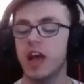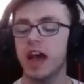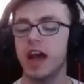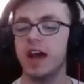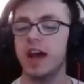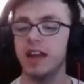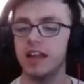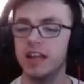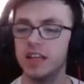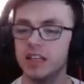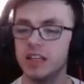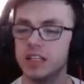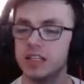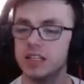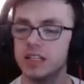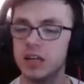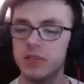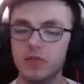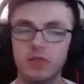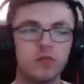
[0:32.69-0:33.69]
And it is
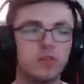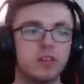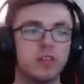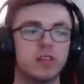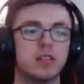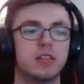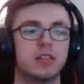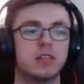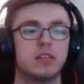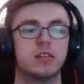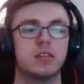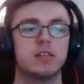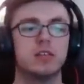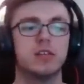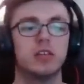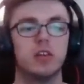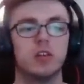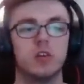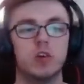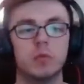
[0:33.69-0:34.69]
different
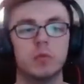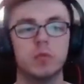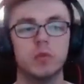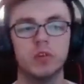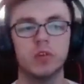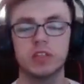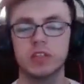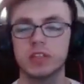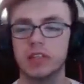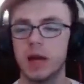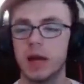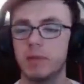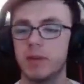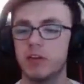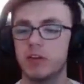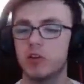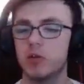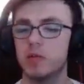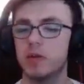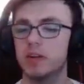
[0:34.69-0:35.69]
to your normal Stam
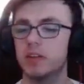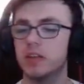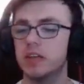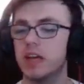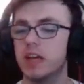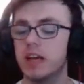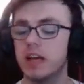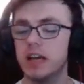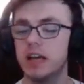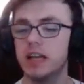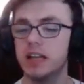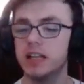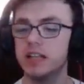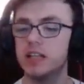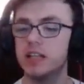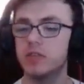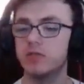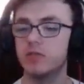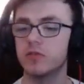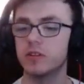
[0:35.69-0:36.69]
Necro build. It is
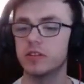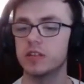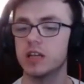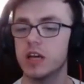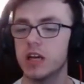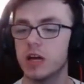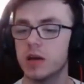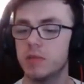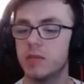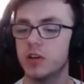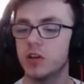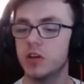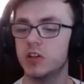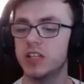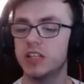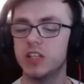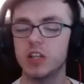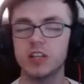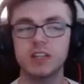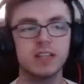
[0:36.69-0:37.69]
different because
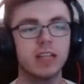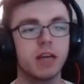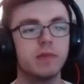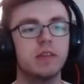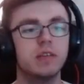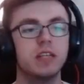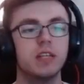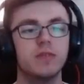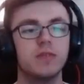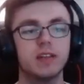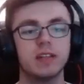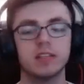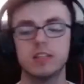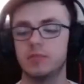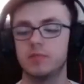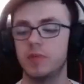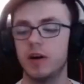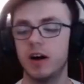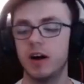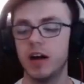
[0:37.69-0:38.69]
it doesn't have a
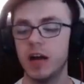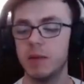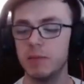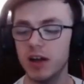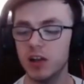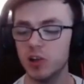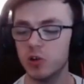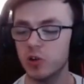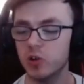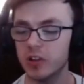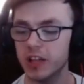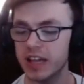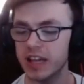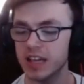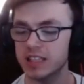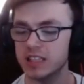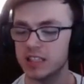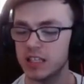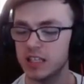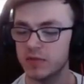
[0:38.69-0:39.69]
defensive bar. It might look like it
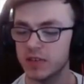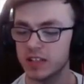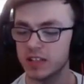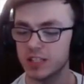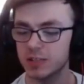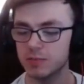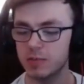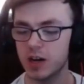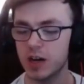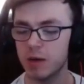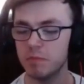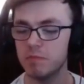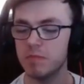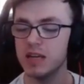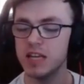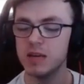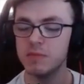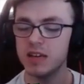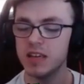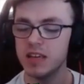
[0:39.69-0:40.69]
has a defensive bar,
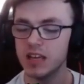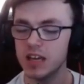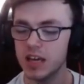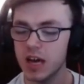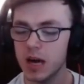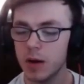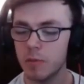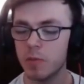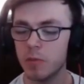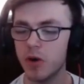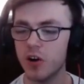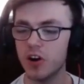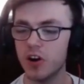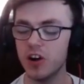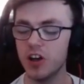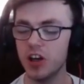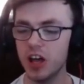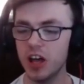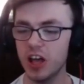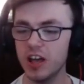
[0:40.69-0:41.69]
maybe, but
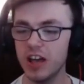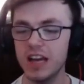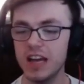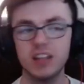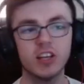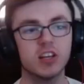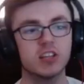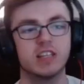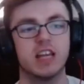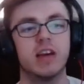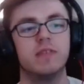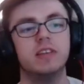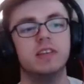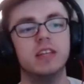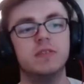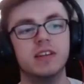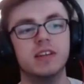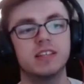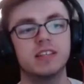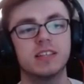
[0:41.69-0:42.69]
it doesn't have a
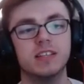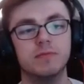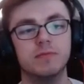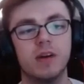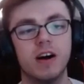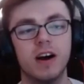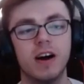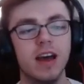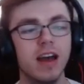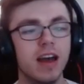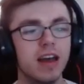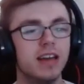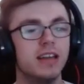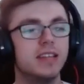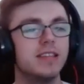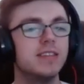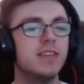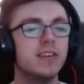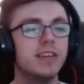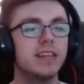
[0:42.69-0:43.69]
defensive bar.
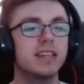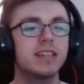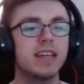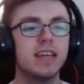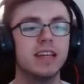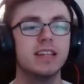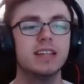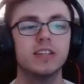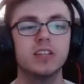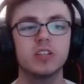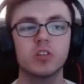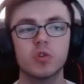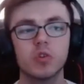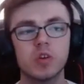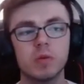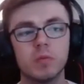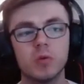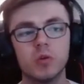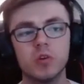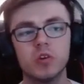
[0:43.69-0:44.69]
It's not your standard sword
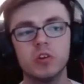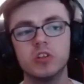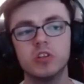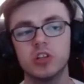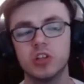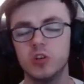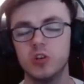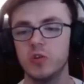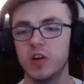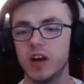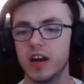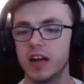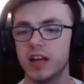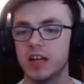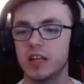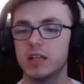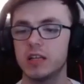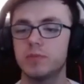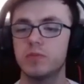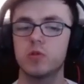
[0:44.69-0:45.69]
and board,
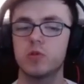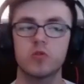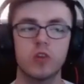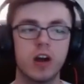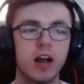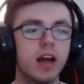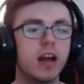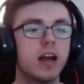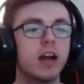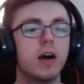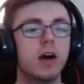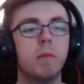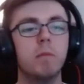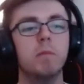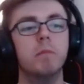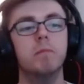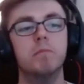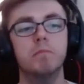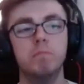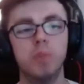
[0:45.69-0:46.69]
two-hand, pariah,
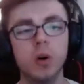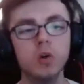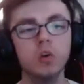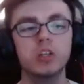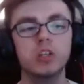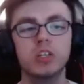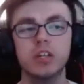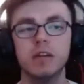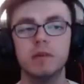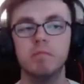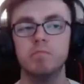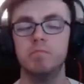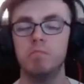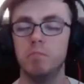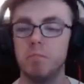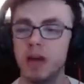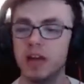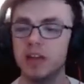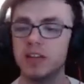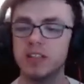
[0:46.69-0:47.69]
bullshit
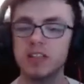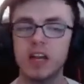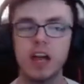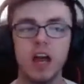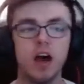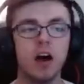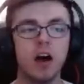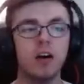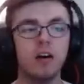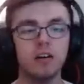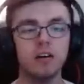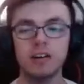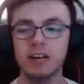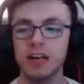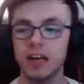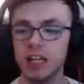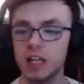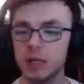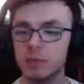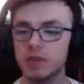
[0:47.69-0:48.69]
build,
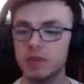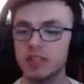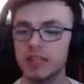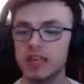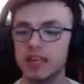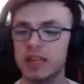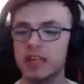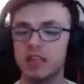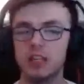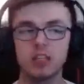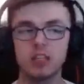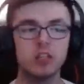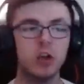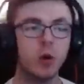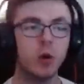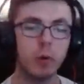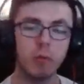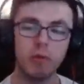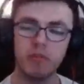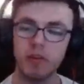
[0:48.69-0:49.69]
unkillable tank. That's not
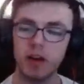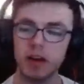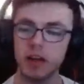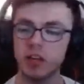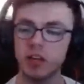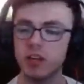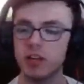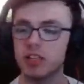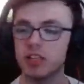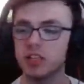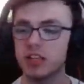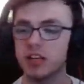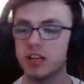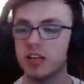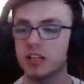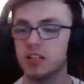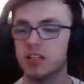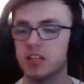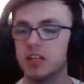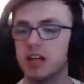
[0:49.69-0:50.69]
what I'm providing you here
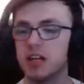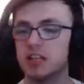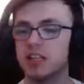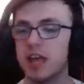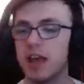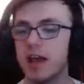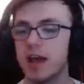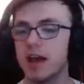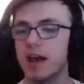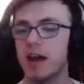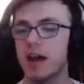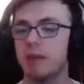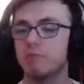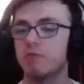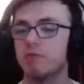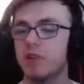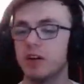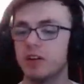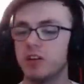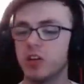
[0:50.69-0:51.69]
today, guys. I'm
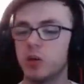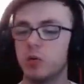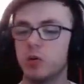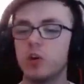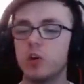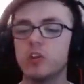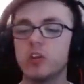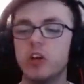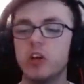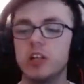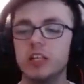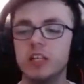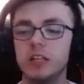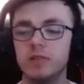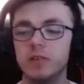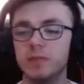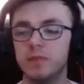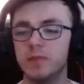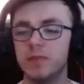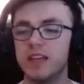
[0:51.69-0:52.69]
providing you an
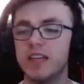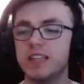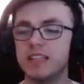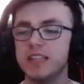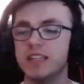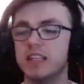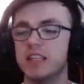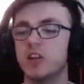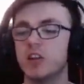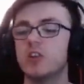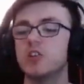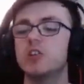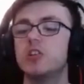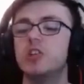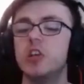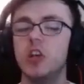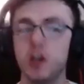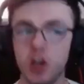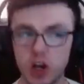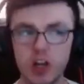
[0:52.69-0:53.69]
alternative. This is an
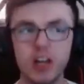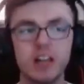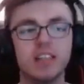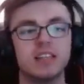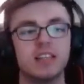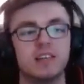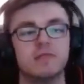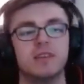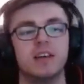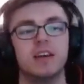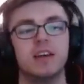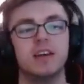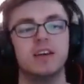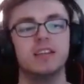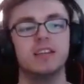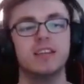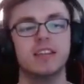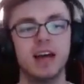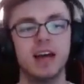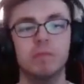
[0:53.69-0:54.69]
alternative
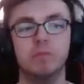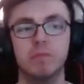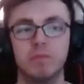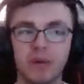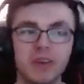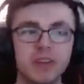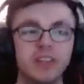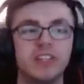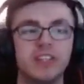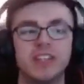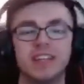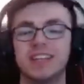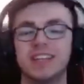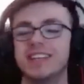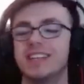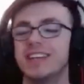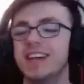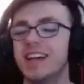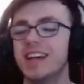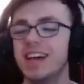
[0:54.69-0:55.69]
to that
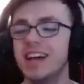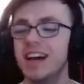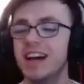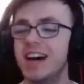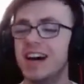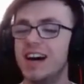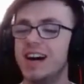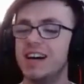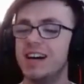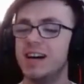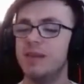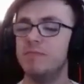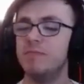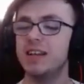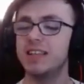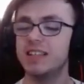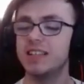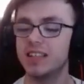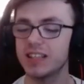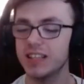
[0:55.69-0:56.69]
bullshit.
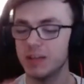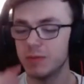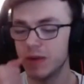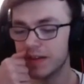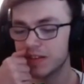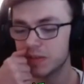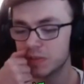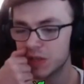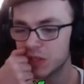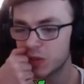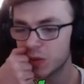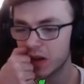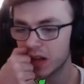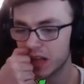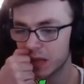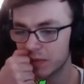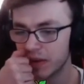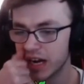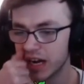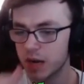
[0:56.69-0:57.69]
Basically, we have spin twin on
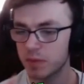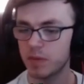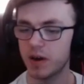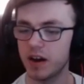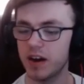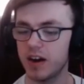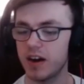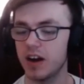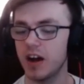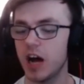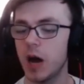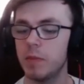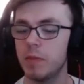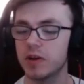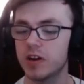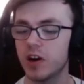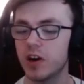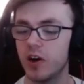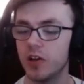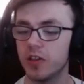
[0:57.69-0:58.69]
the back bar,
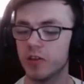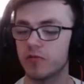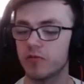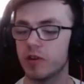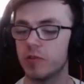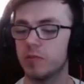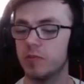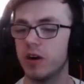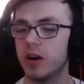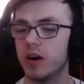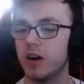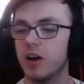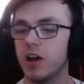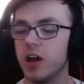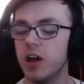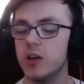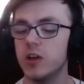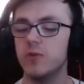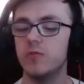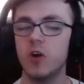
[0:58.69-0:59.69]
uppercut on the front bar.
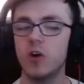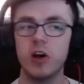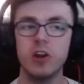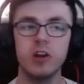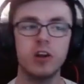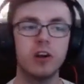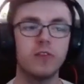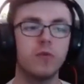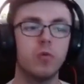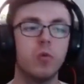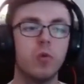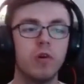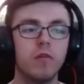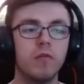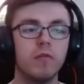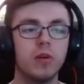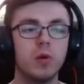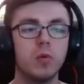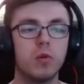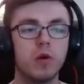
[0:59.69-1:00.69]
You've got enough
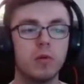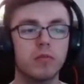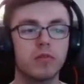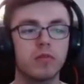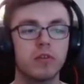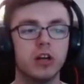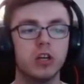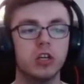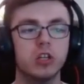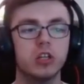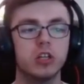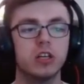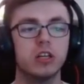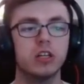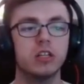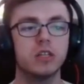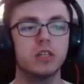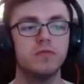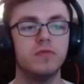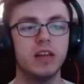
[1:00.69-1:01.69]
1v1 pressure
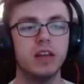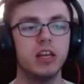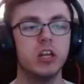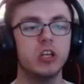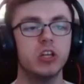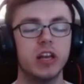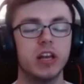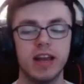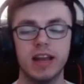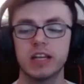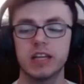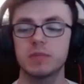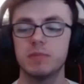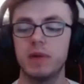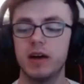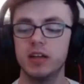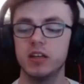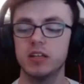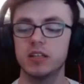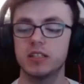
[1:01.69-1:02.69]
to finish an X
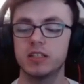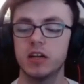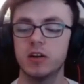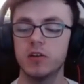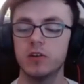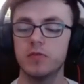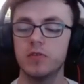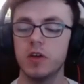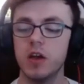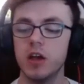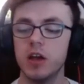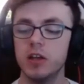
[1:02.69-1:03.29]
by yourself.